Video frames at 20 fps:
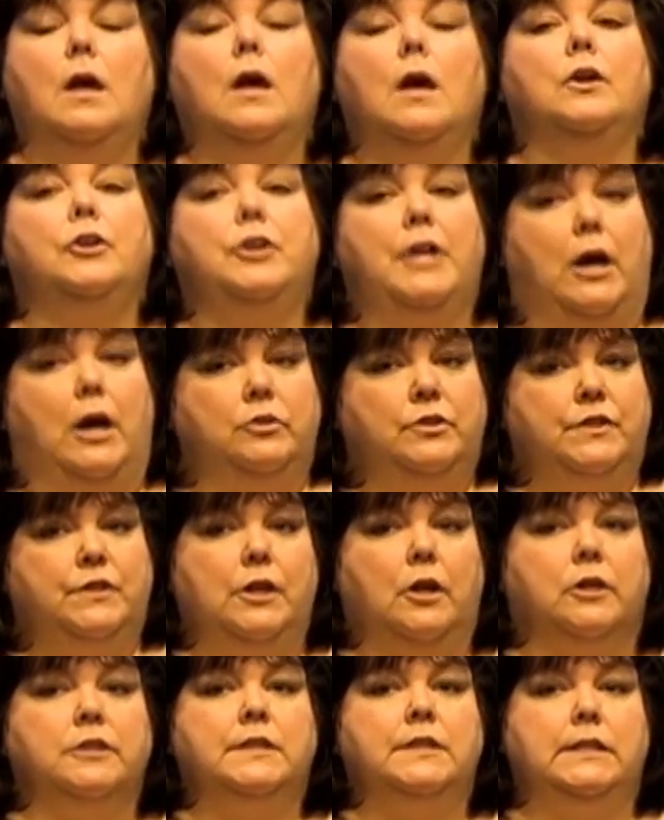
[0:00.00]
No,
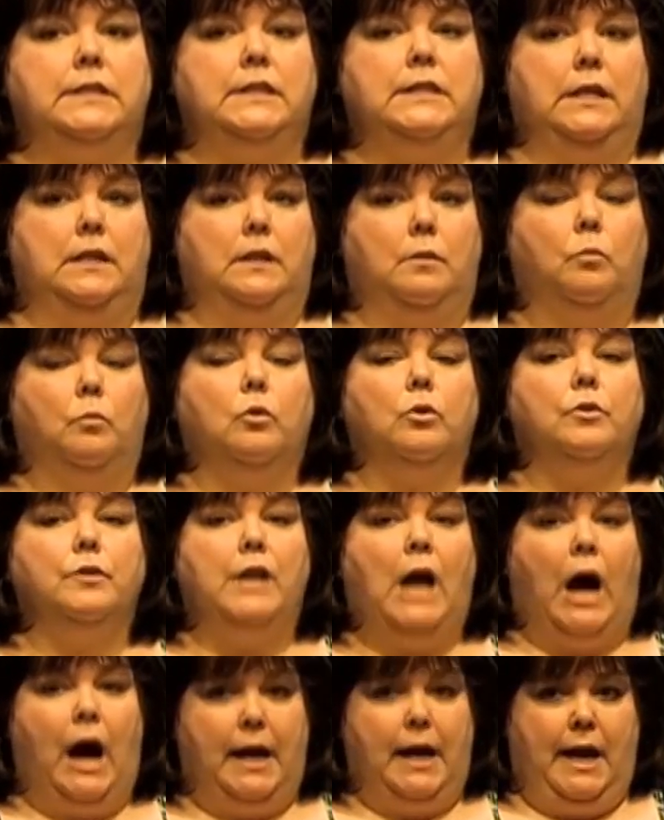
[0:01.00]
CRCTM will
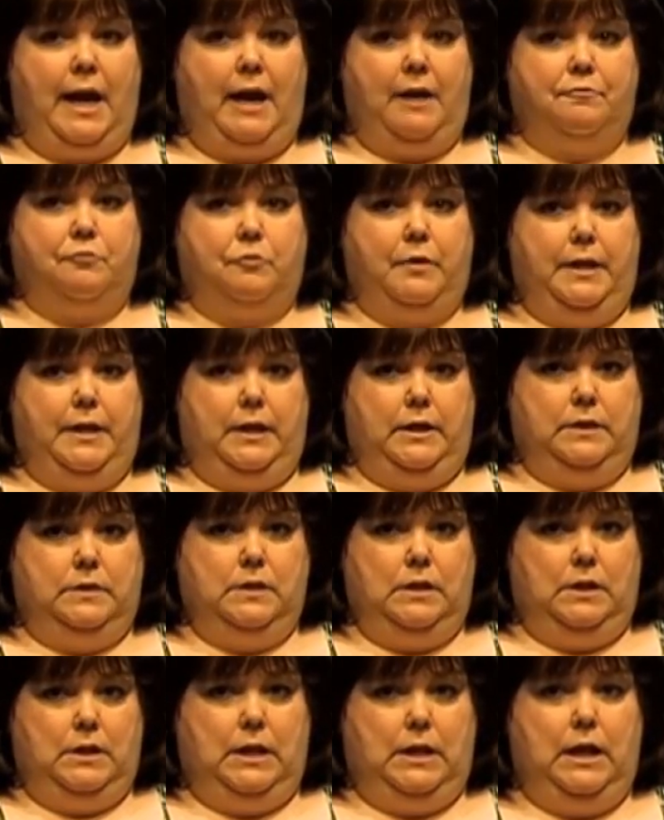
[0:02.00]
not have readiness
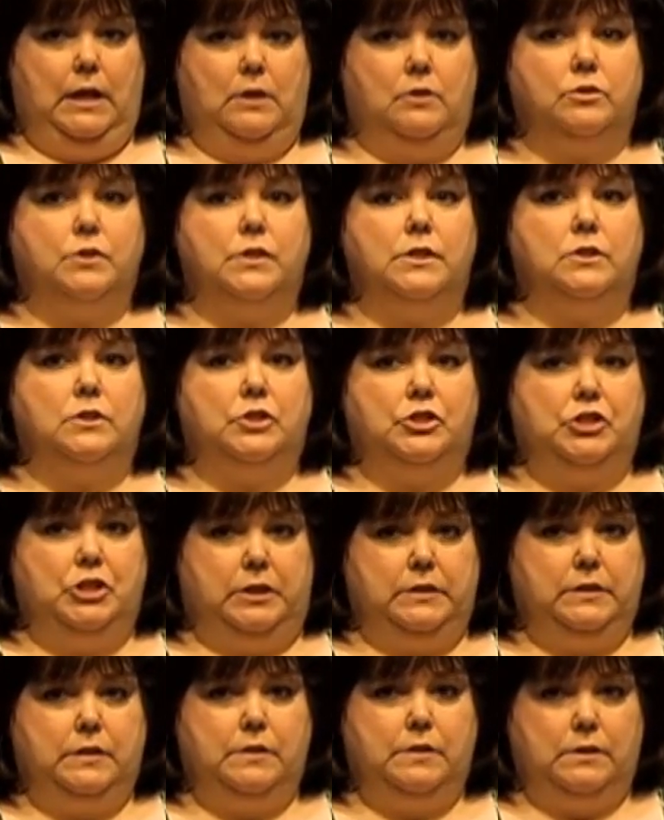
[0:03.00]
indicators. It's
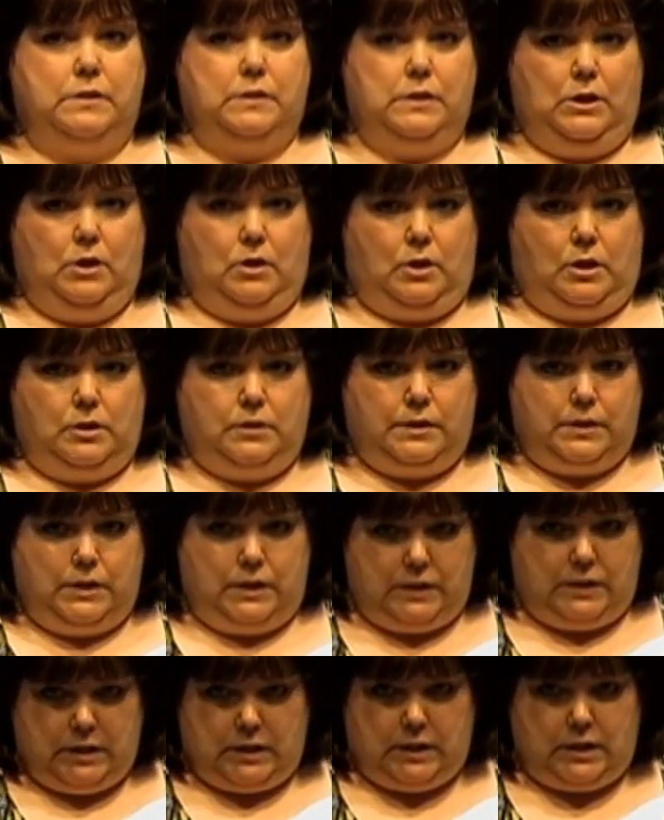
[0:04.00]
just the
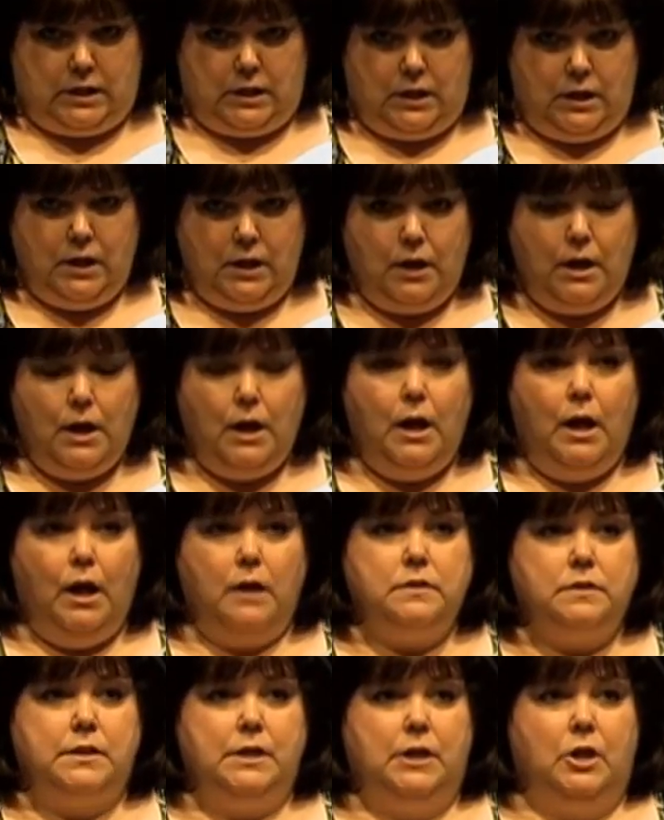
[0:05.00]
CRCT.
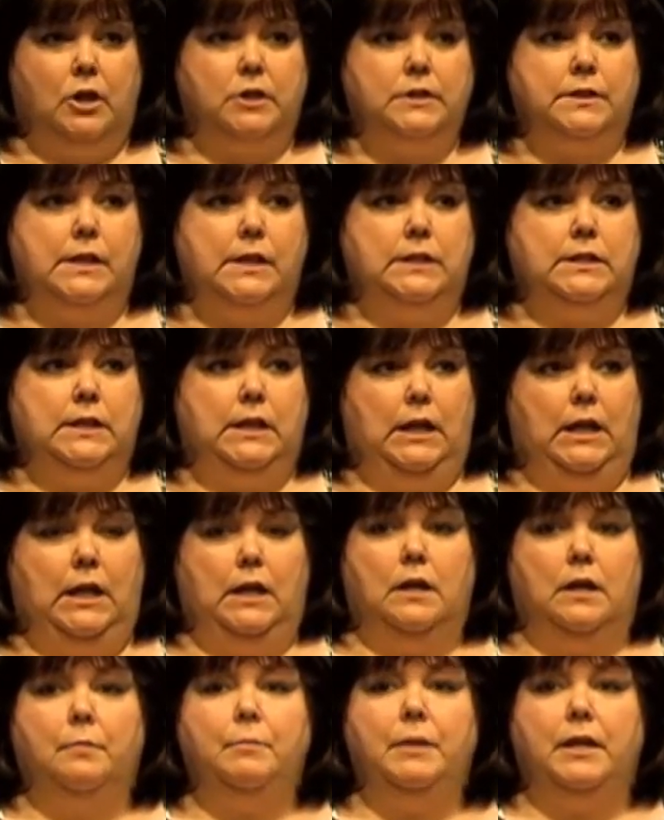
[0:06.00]

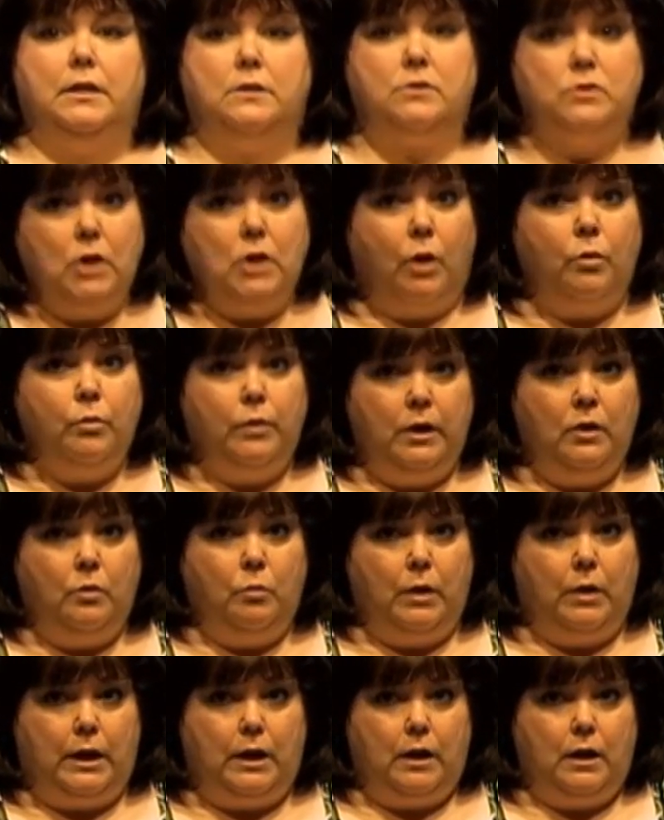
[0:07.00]
CRCTM is going
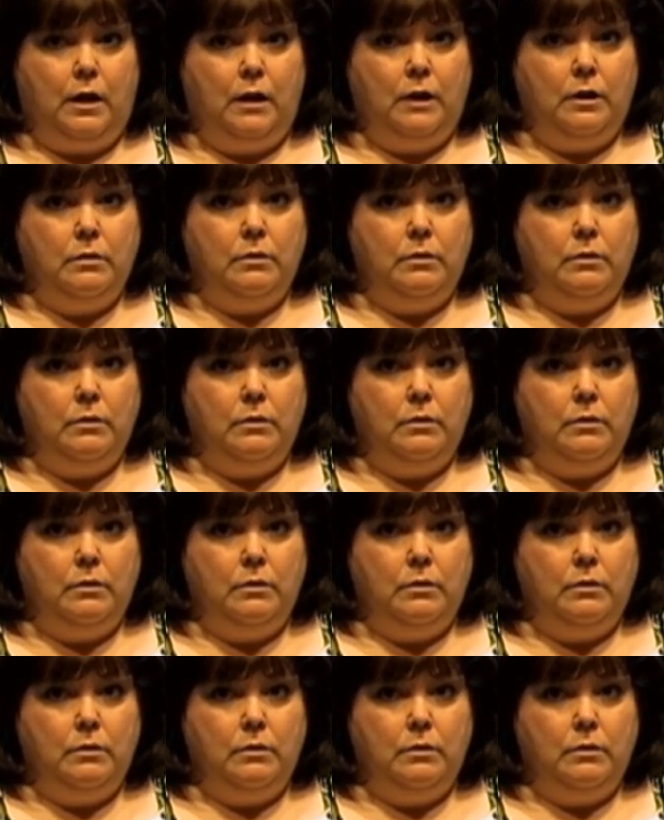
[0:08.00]
away.